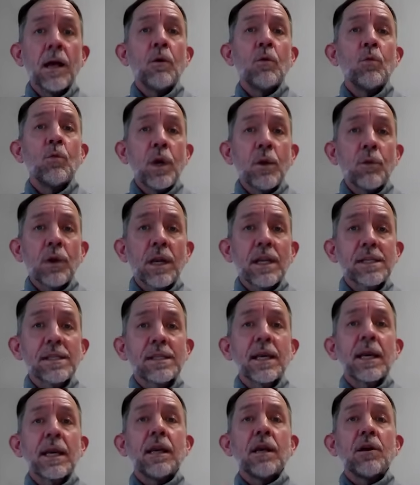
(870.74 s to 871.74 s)
We want to
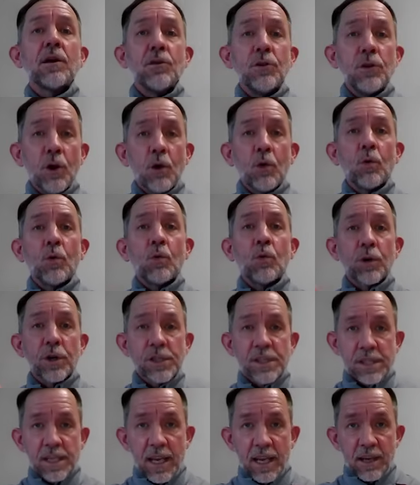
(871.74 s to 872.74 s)
say, no, we're
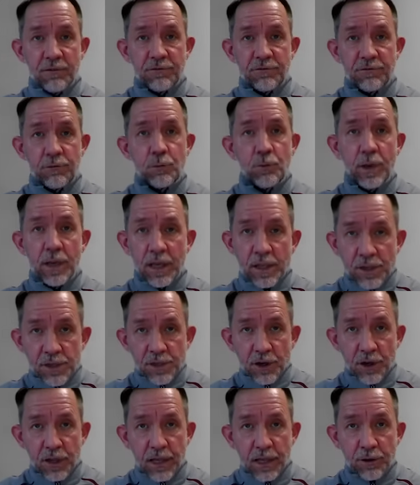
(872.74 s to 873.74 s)
safe. We can
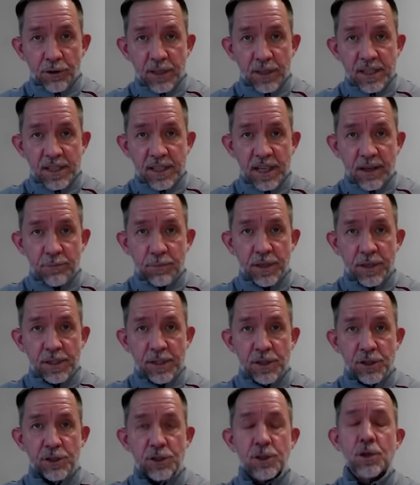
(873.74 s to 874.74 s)
start here in a safe
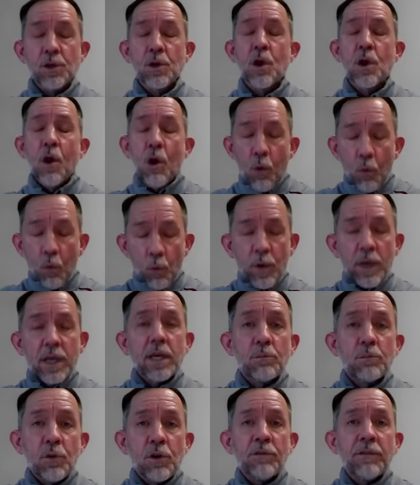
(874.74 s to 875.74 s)
position. We
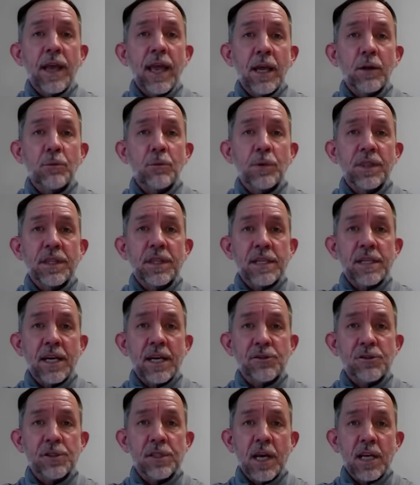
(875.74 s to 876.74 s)
can move ahead with this
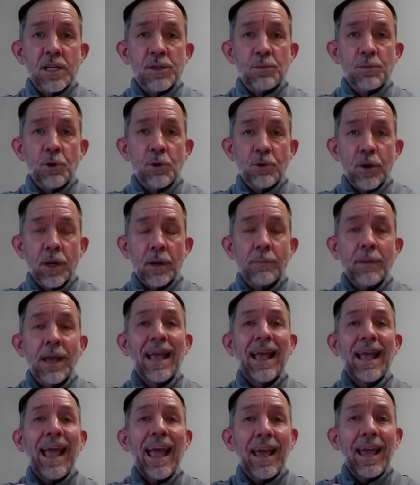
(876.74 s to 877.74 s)
exercise program,
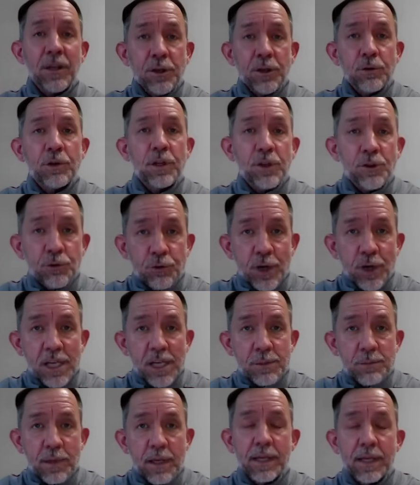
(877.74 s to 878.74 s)
and you can
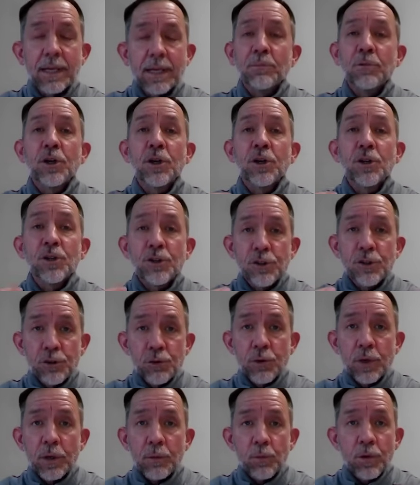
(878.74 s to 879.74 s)
trust me that I'm going to
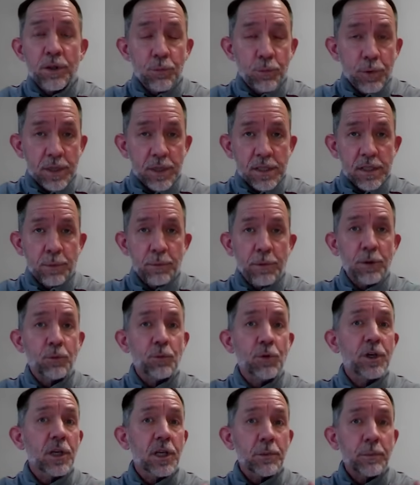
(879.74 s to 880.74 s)
do it with wisdom, and
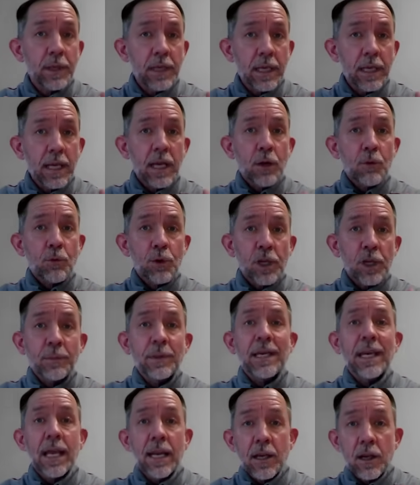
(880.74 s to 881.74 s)
we're going to be
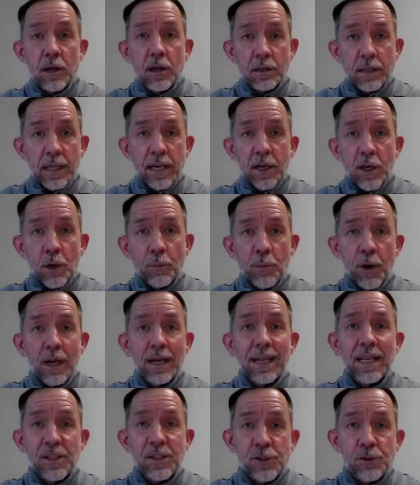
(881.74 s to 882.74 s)
letting our
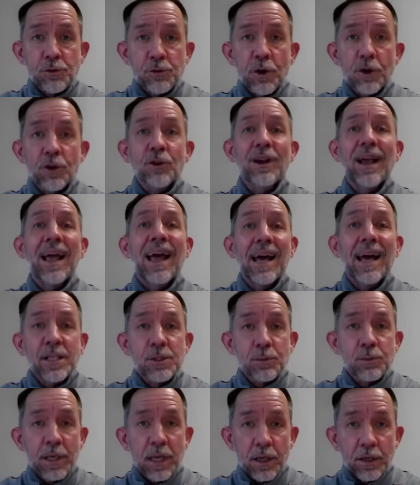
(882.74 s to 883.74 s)
body get stronger
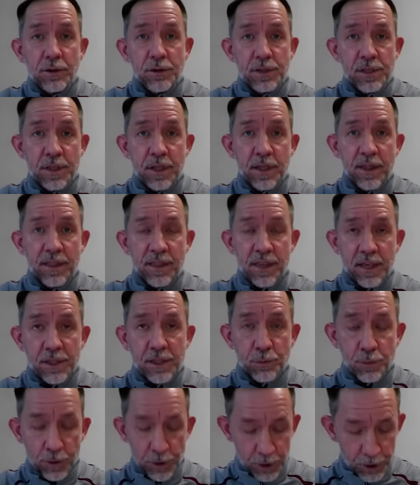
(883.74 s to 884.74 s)
as we get used to the things
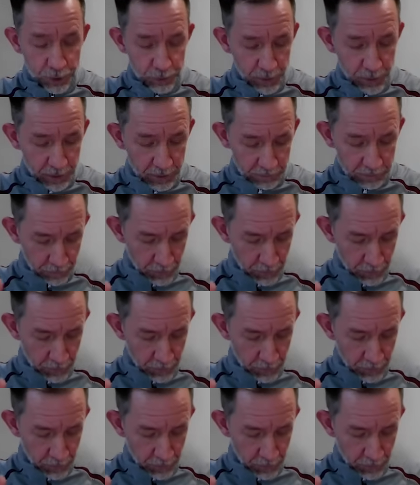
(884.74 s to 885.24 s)
that we're doing.